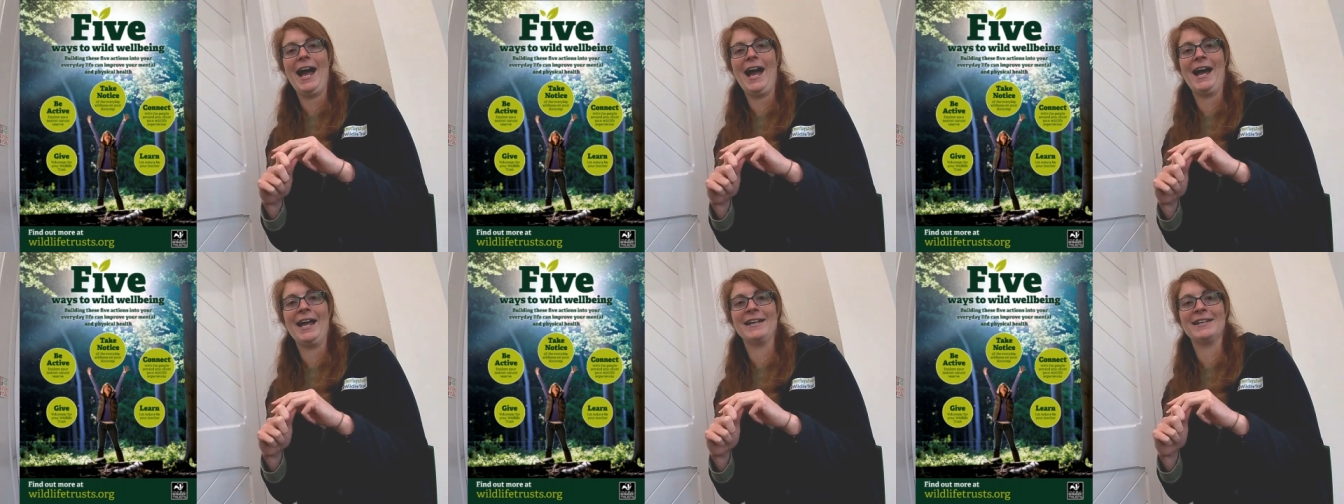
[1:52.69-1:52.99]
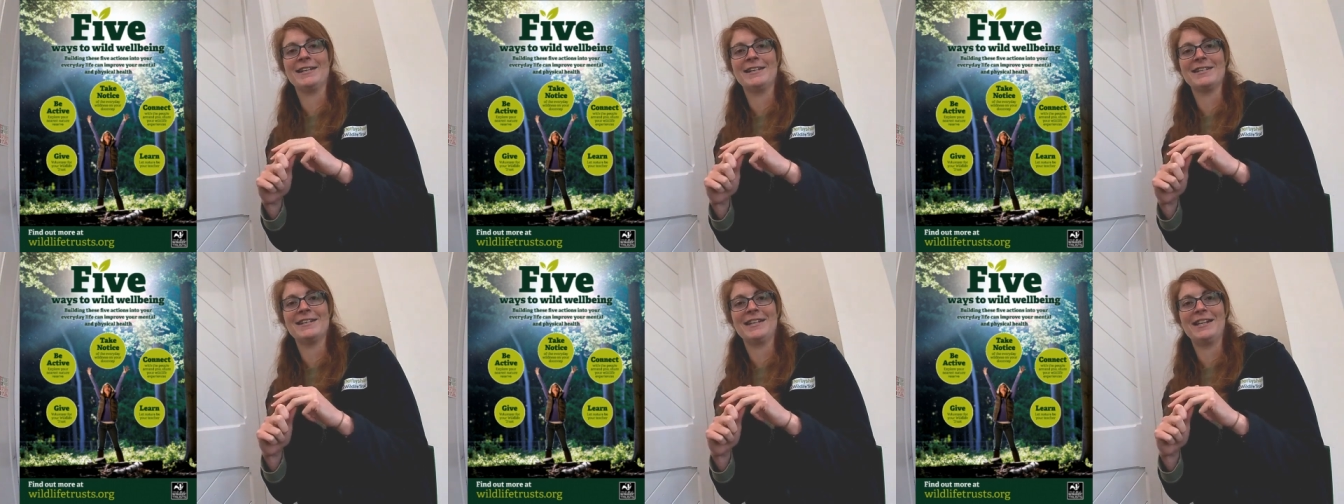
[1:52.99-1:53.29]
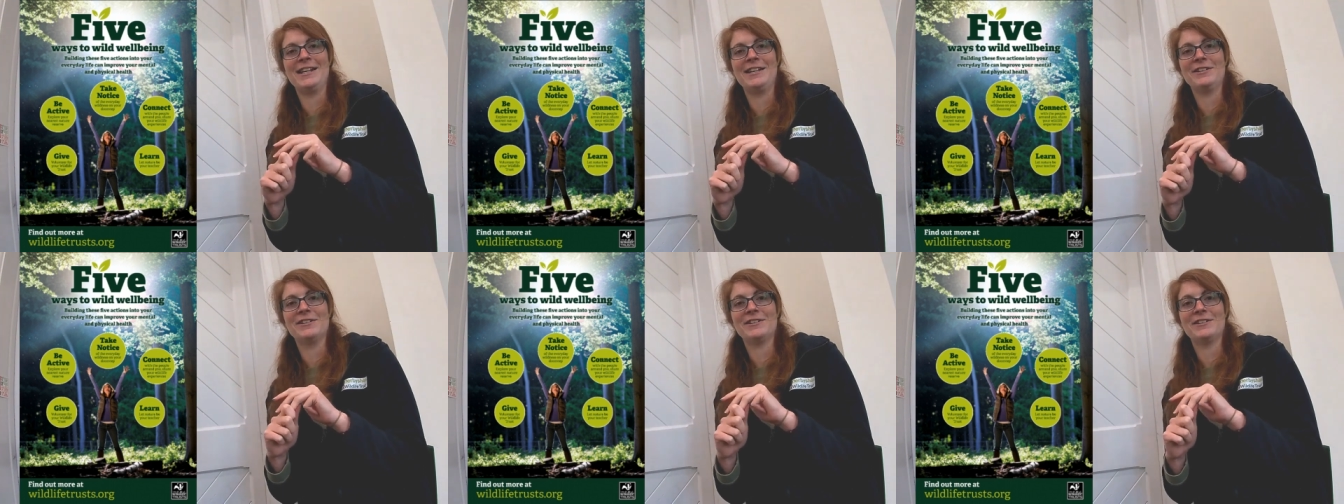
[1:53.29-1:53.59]

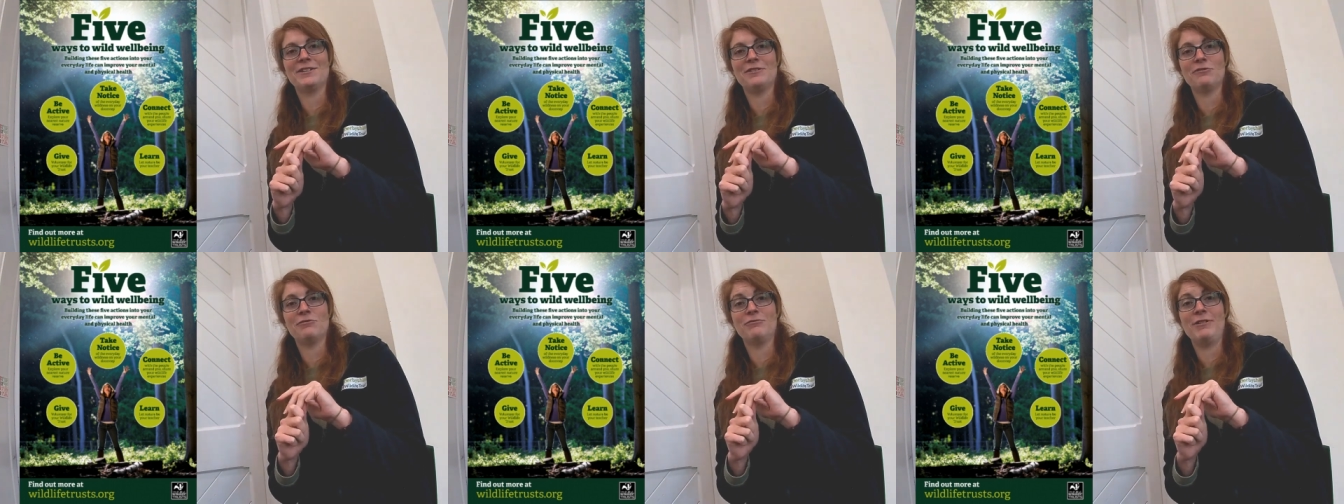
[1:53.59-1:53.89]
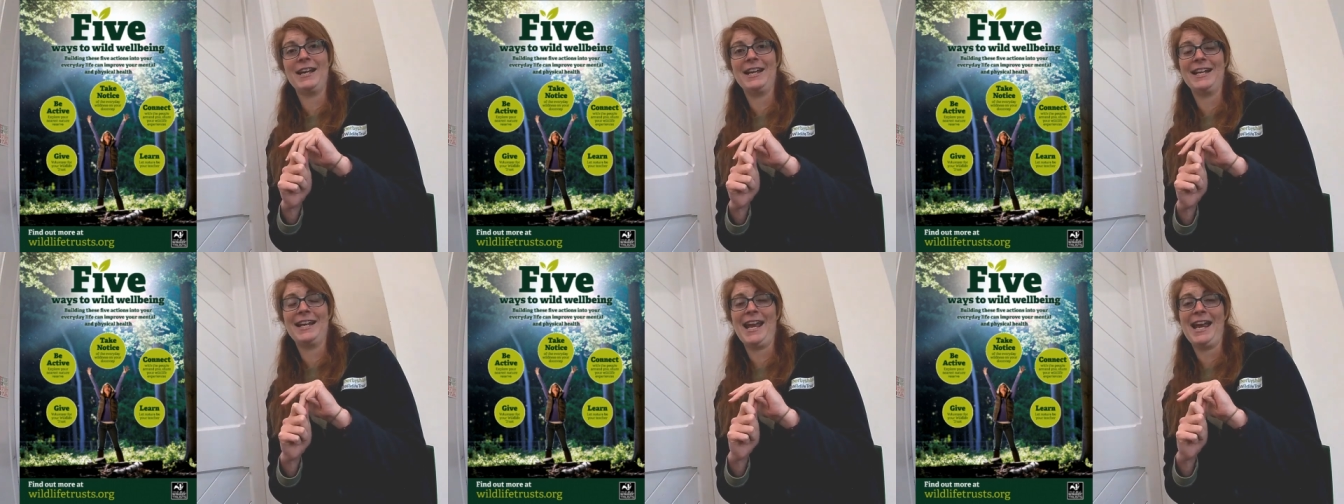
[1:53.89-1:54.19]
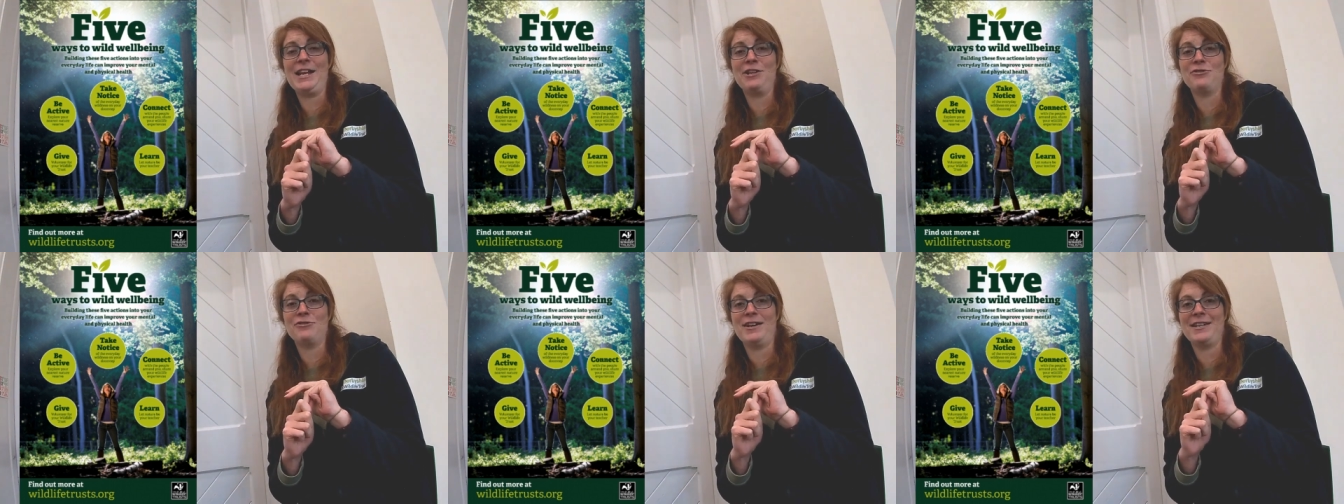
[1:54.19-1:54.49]
and it's
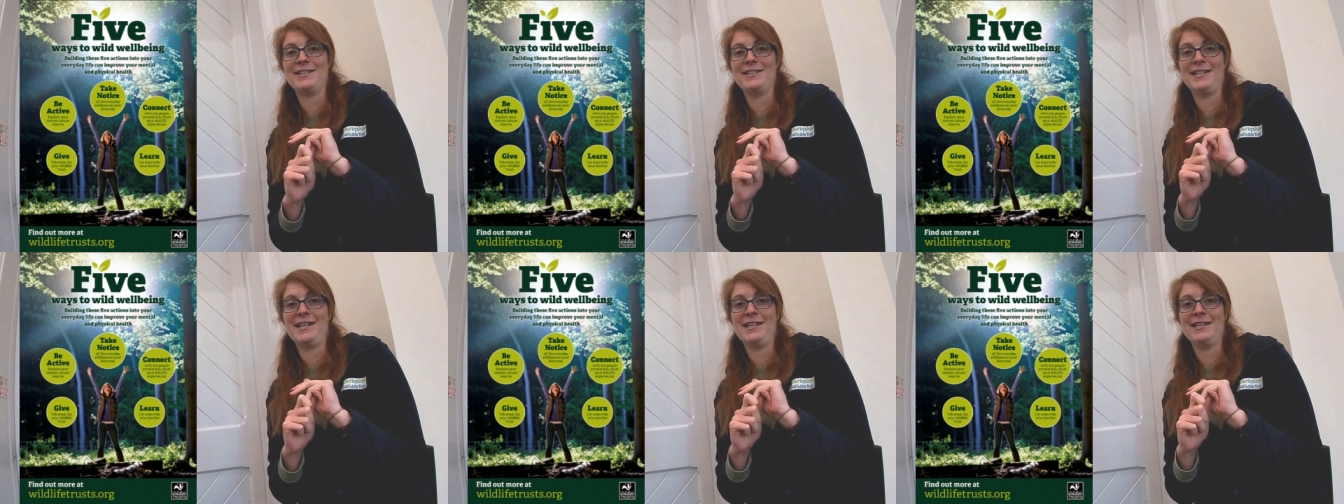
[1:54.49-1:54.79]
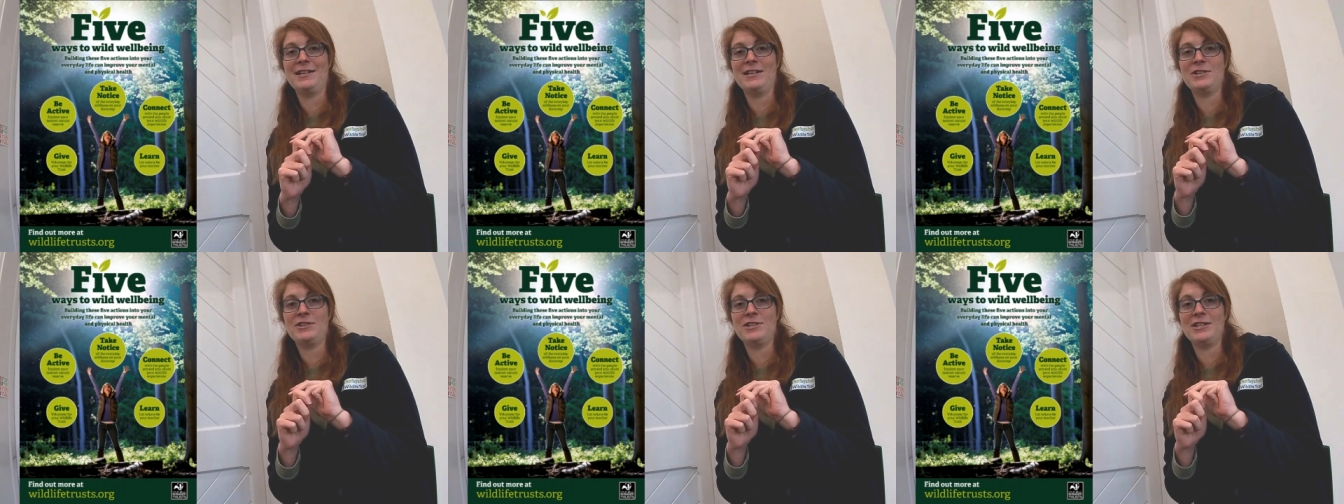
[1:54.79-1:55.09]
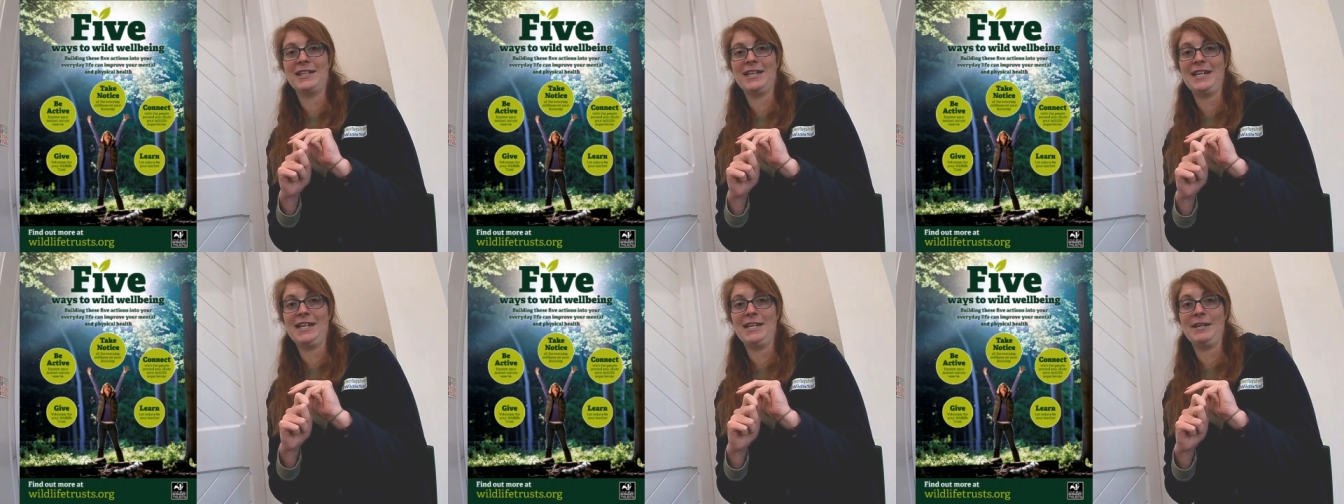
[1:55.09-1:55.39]
really interesting
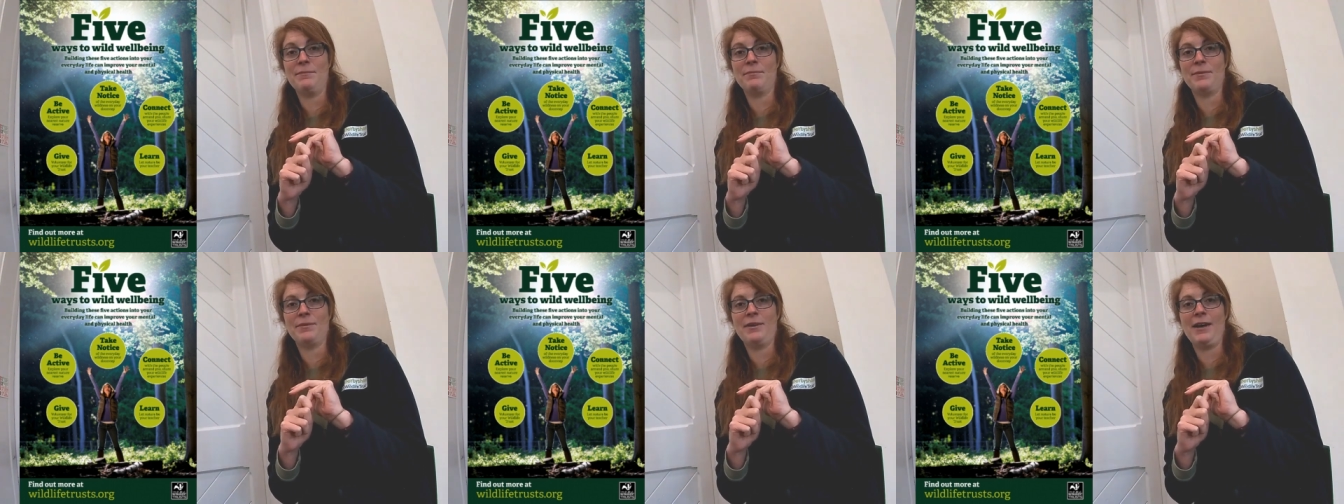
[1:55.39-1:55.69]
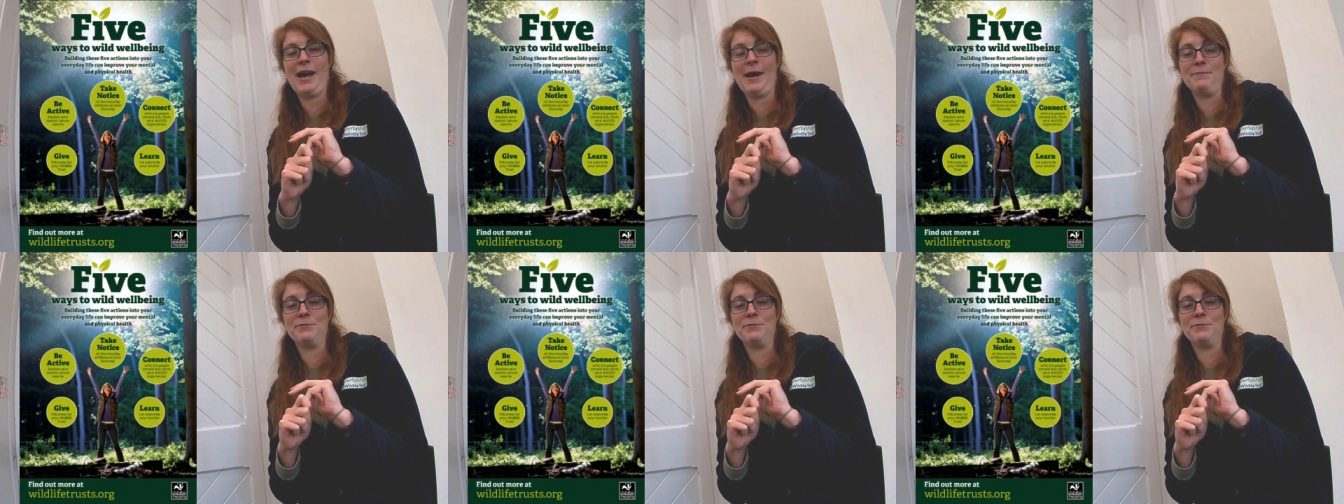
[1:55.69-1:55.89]
to keep